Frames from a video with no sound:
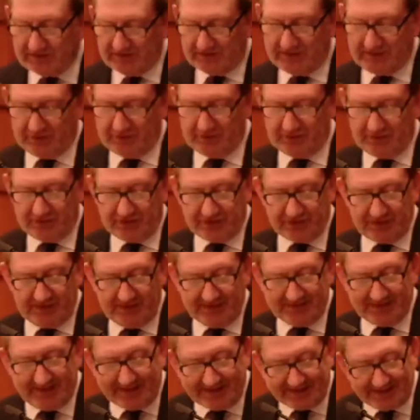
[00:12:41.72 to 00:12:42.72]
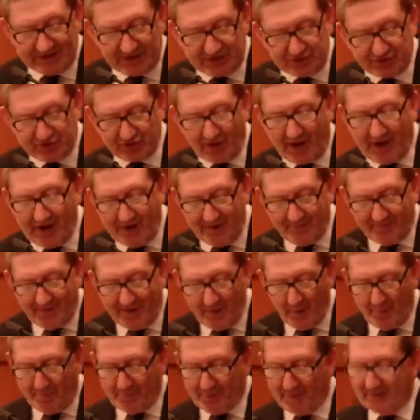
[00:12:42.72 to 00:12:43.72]
a country, that can drive
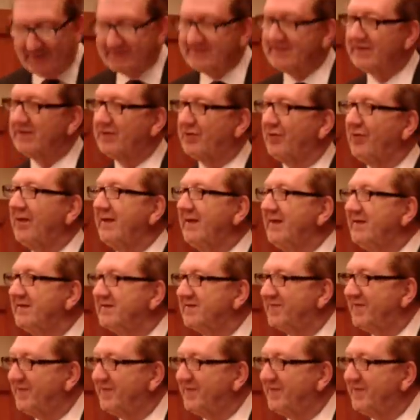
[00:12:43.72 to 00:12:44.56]
out by degrees